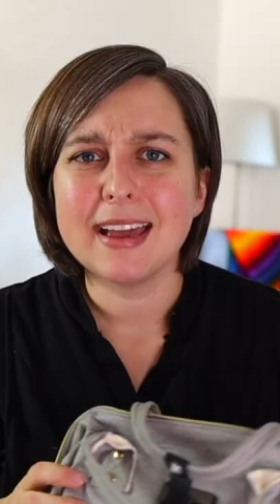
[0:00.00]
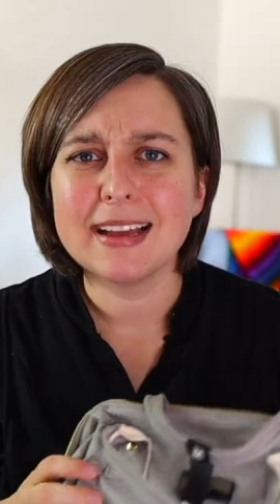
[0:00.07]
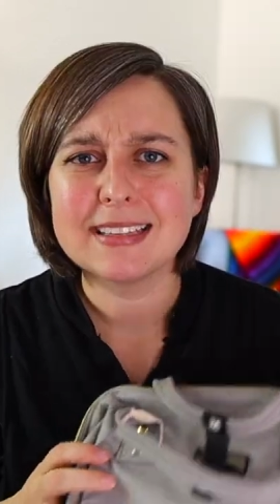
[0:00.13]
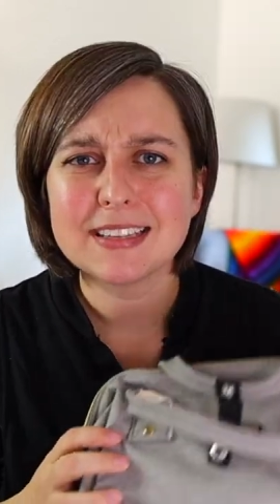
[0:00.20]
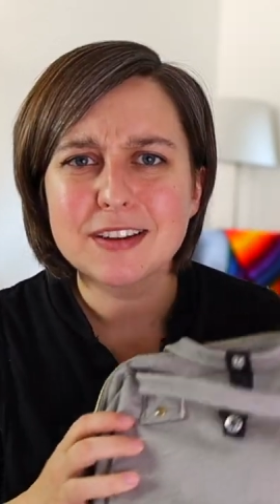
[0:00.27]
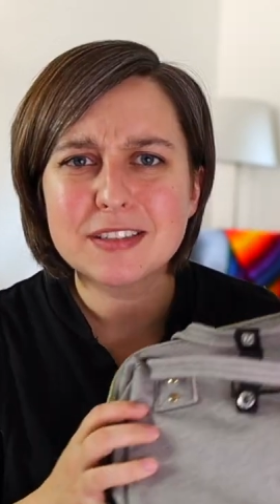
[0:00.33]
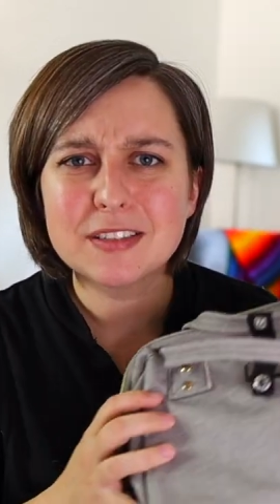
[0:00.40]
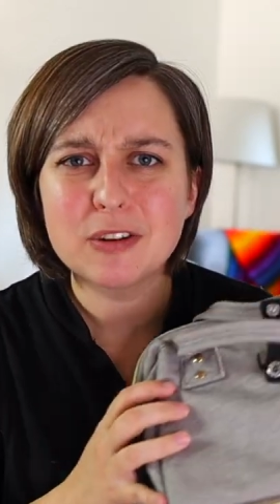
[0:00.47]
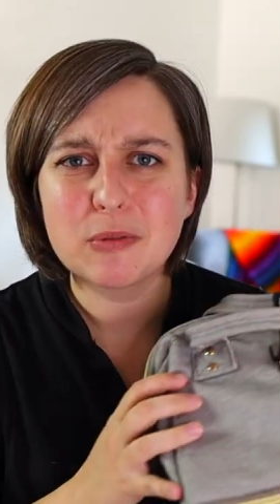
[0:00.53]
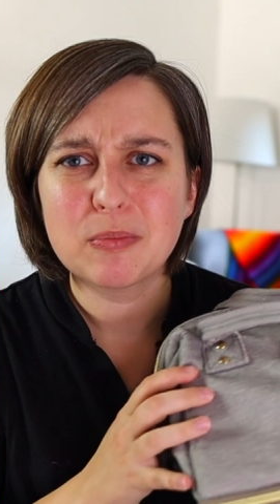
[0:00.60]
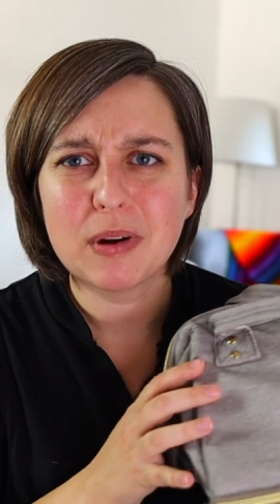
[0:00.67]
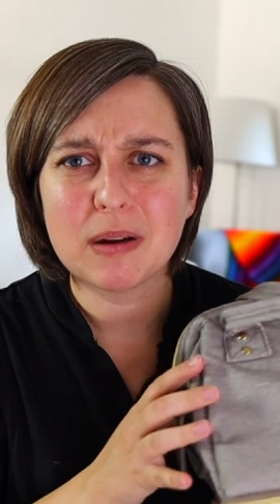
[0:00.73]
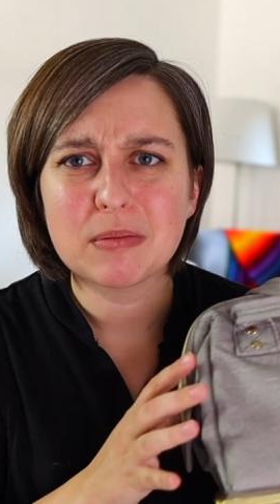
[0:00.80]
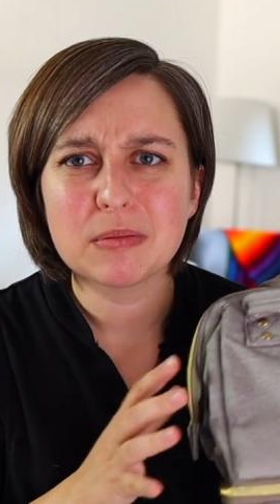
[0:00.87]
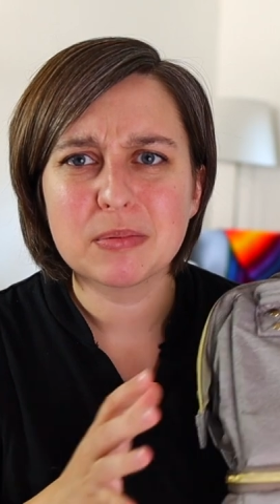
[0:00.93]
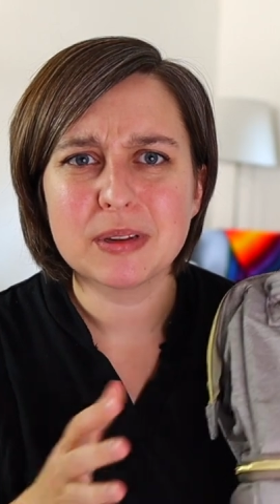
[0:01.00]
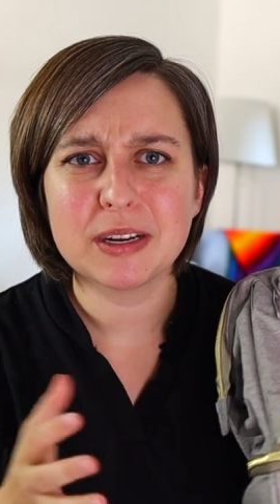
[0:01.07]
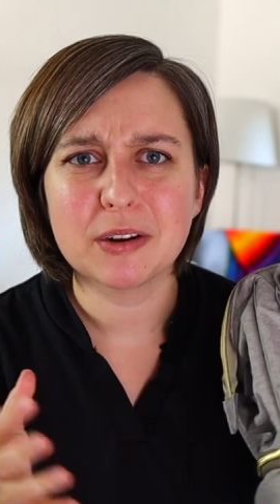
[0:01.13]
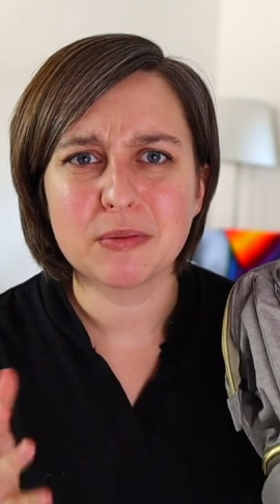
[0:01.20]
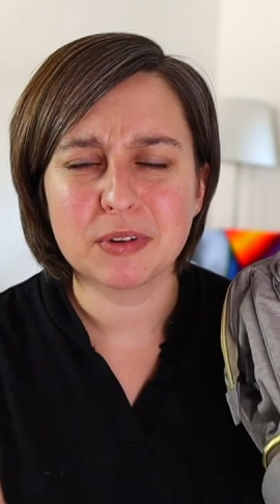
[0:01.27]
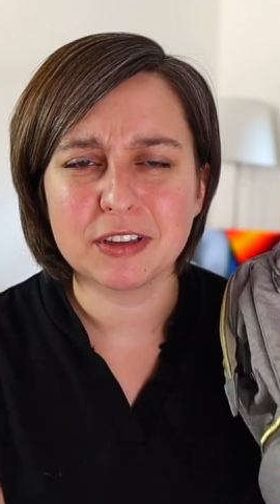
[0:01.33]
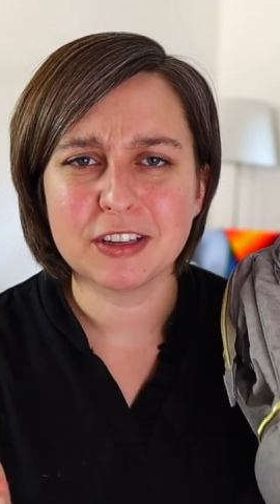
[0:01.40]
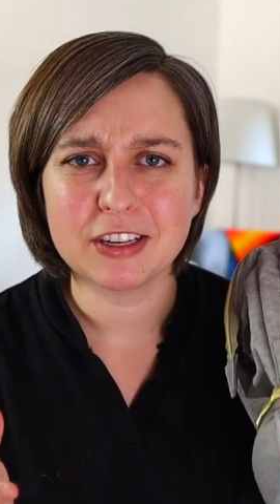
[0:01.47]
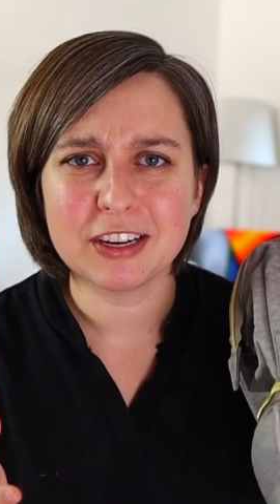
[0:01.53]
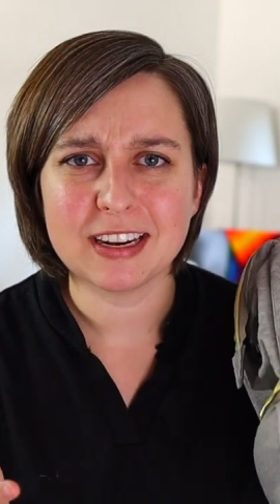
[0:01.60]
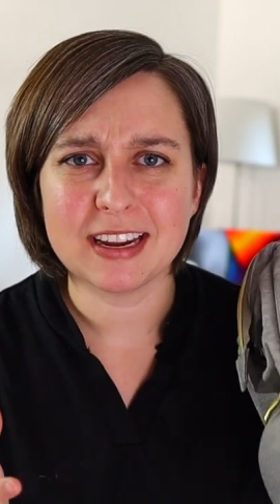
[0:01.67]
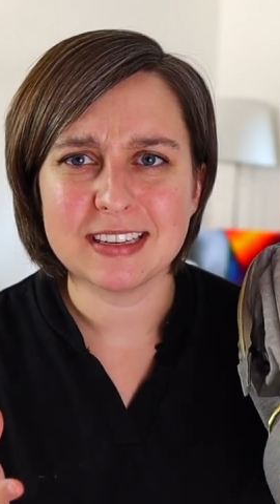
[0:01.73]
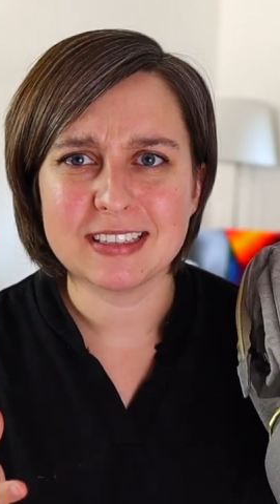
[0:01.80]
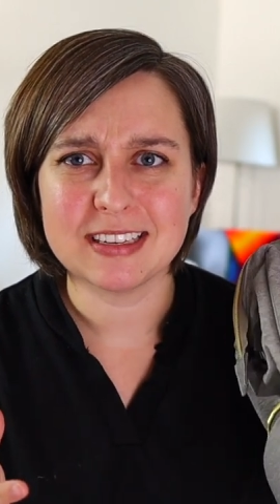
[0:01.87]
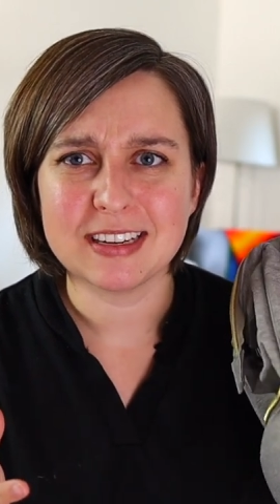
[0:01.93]
It's also probably a really good
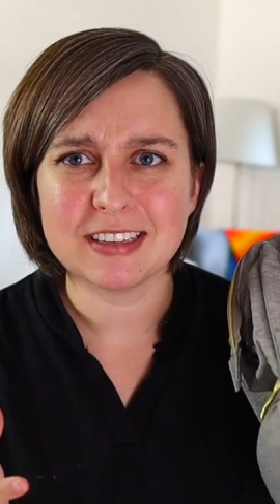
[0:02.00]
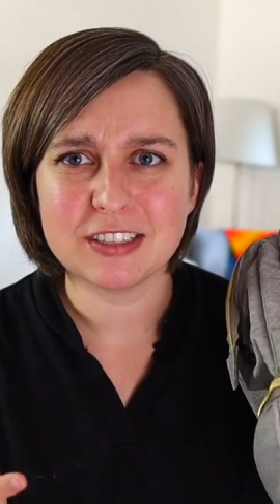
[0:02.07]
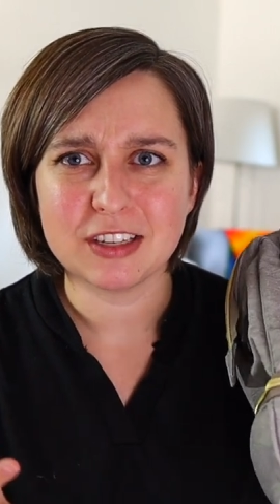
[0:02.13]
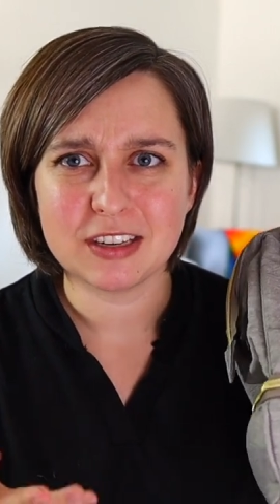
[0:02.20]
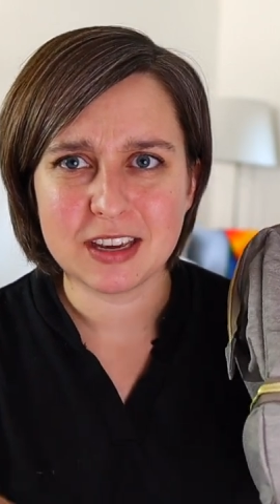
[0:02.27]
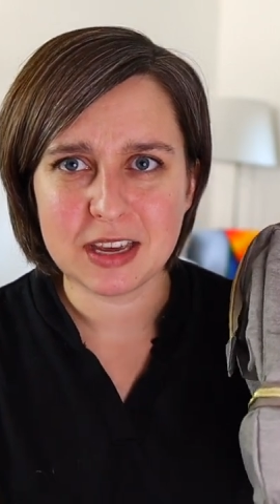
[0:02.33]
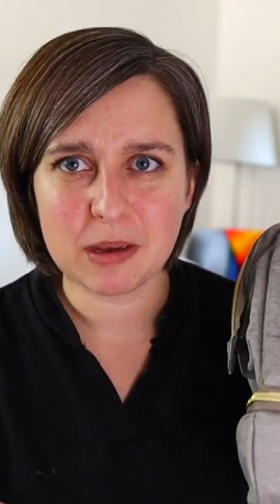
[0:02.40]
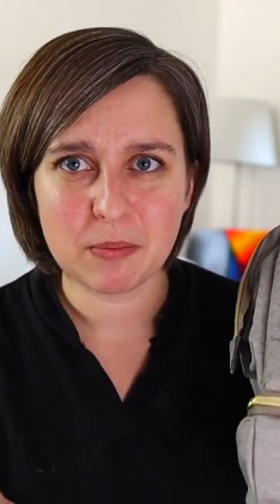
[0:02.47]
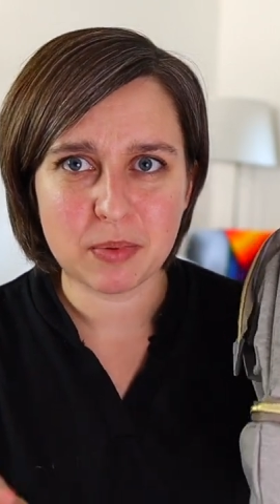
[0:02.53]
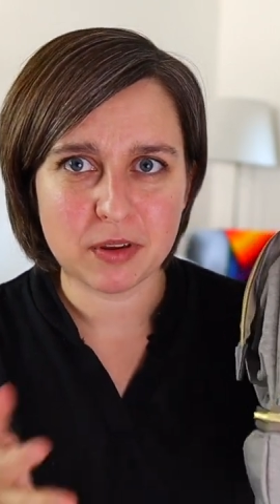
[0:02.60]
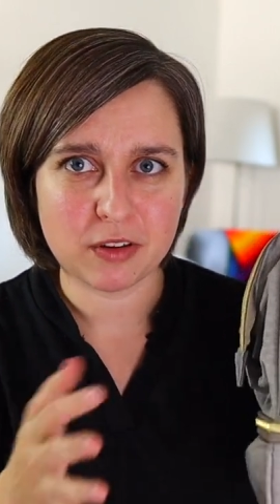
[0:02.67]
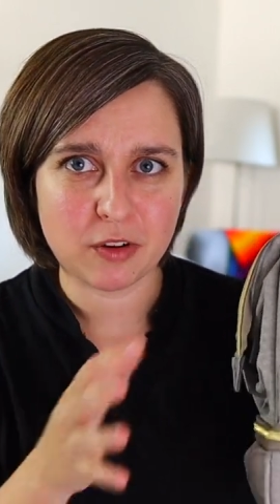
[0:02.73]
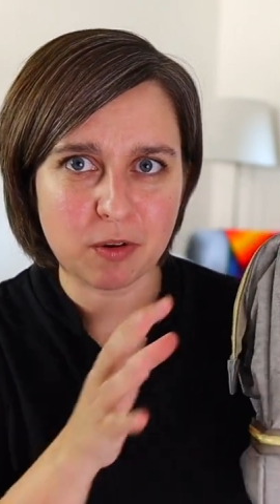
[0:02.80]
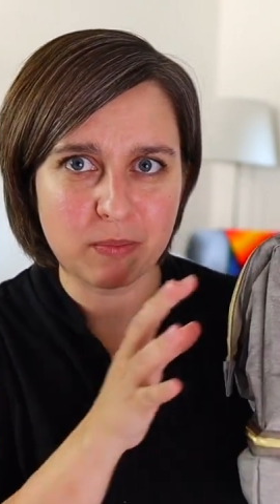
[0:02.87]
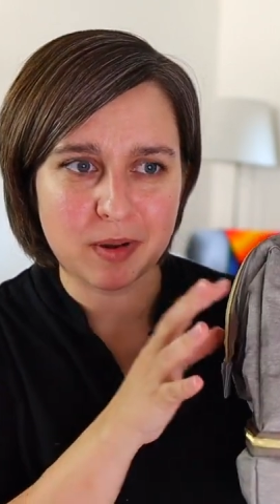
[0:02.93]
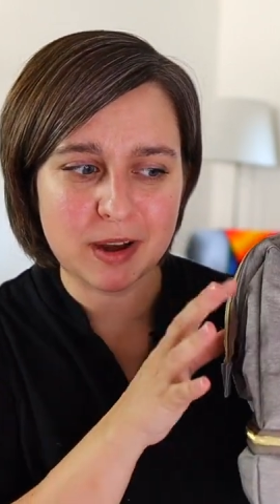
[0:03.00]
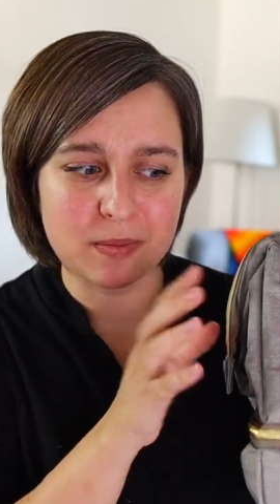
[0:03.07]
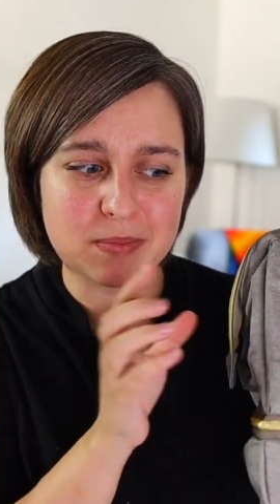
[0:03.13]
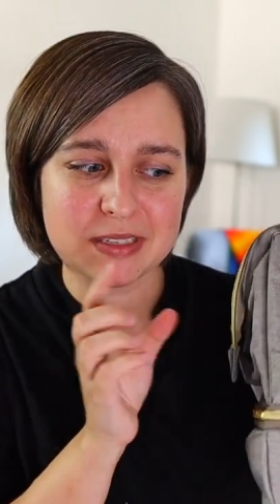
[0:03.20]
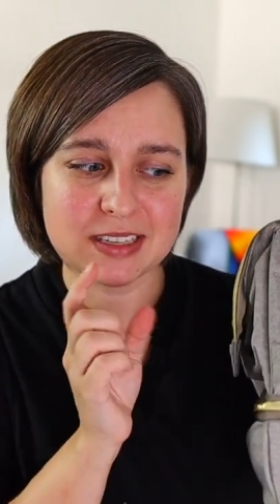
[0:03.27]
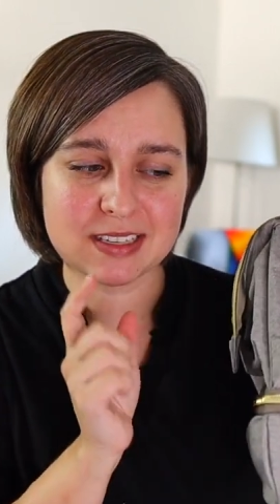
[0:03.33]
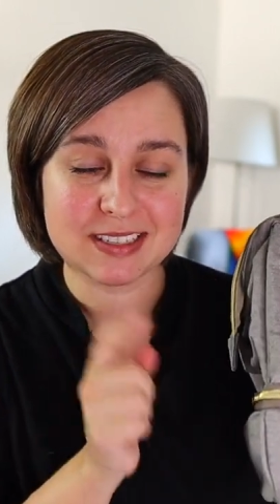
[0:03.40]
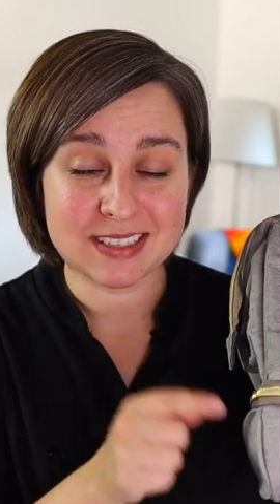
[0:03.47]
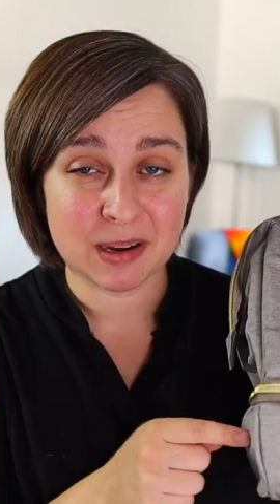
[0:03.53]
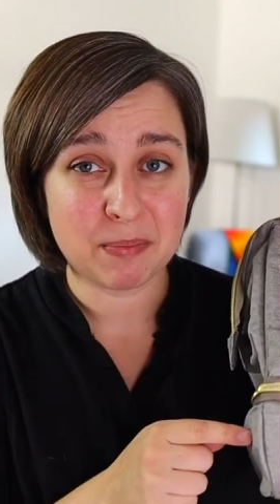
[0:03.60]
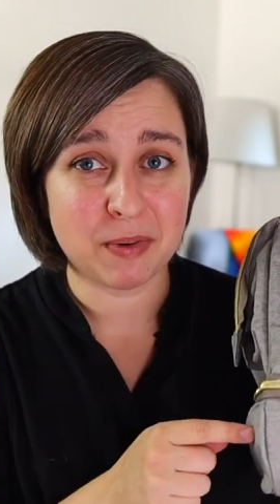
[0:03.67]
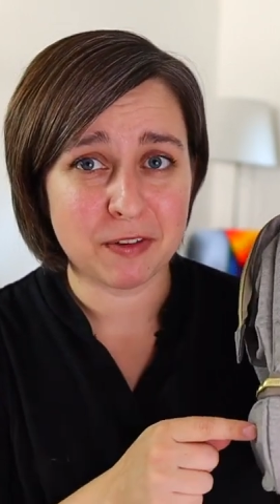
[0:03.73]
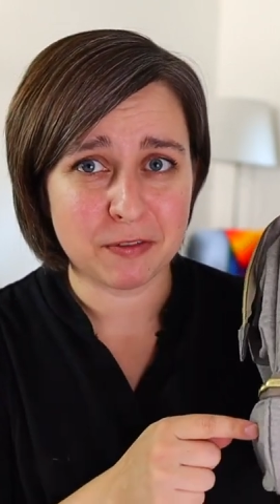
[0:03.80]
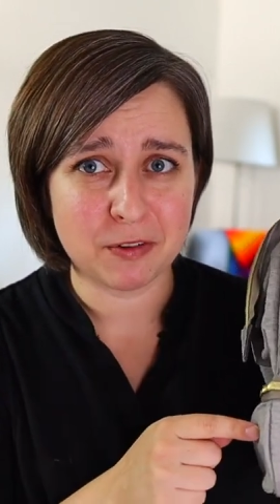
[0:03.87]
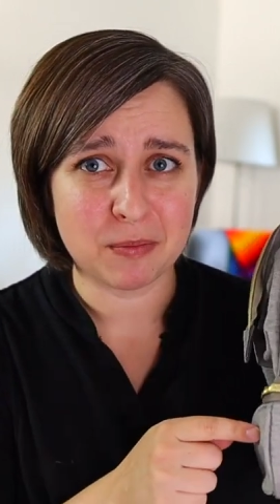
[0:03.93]
idea to keep your pumps
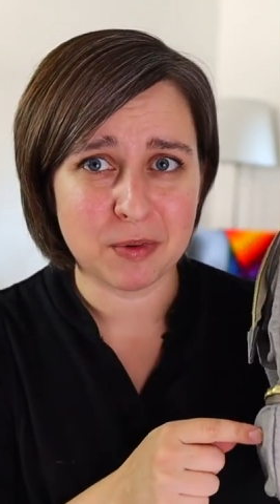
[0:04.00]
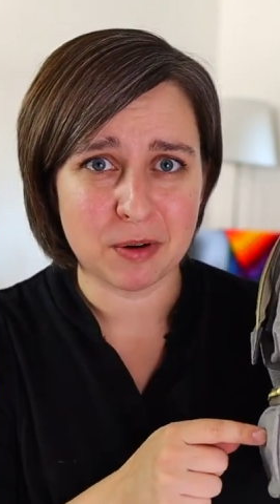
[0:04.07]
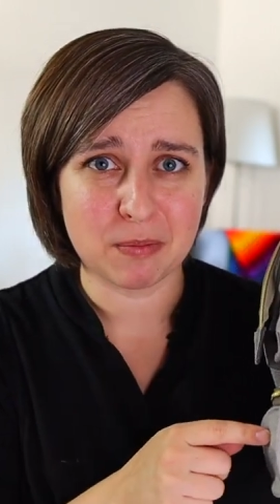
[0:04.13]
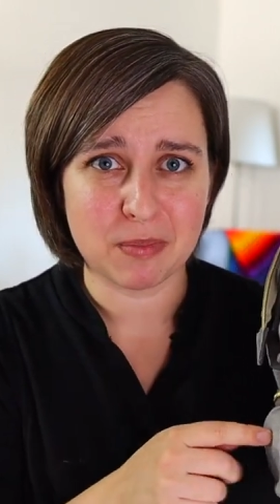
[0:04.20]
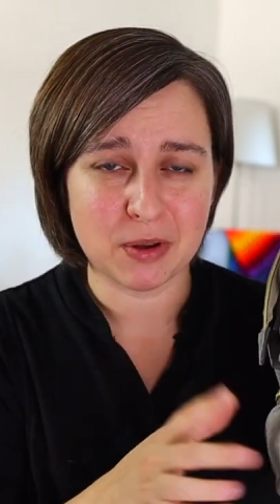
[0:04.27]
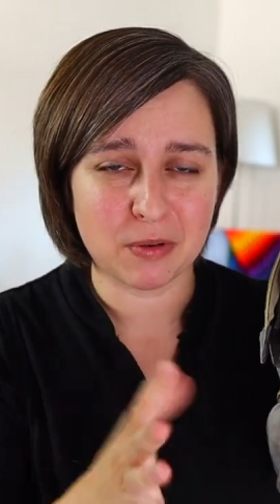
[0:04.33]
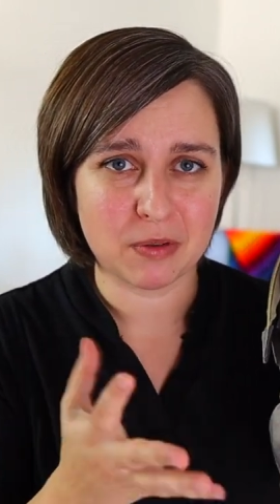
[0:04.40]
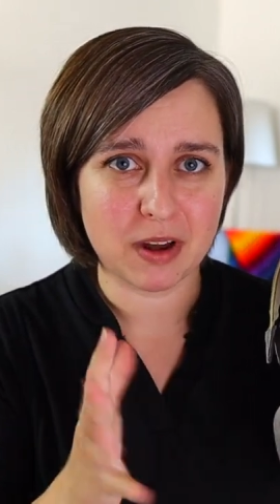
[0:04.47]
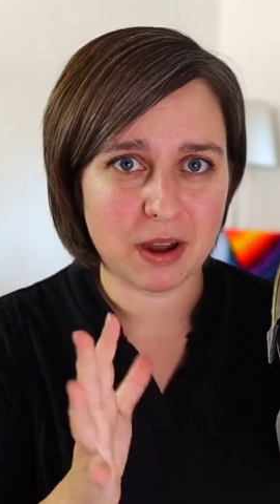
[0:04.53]
separate from your milk.